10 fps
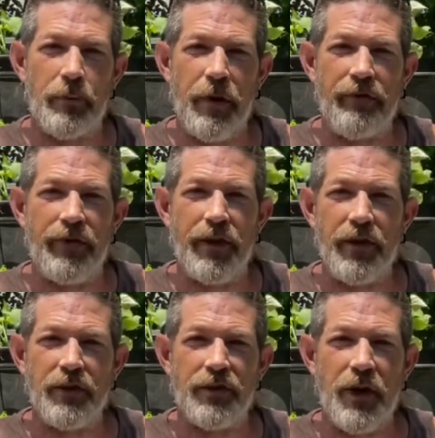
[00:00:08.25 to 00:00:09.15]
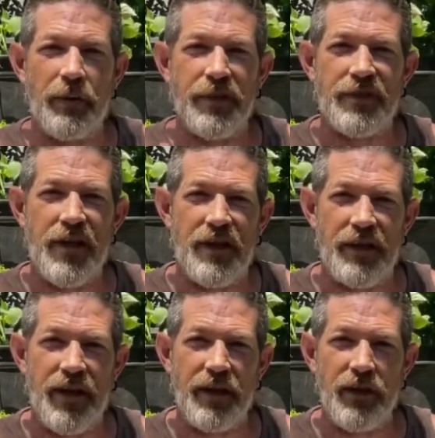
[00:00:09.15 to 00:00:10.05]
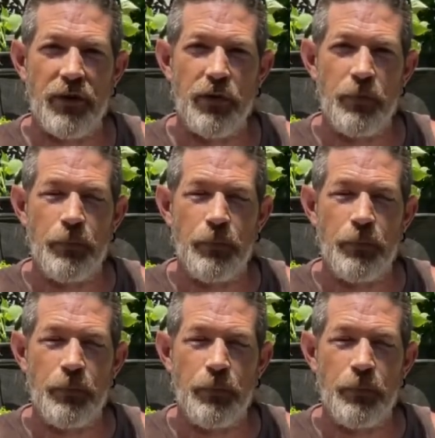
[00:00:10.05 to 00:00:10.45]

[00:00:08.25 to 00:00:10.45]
my videos, I want to say thank you.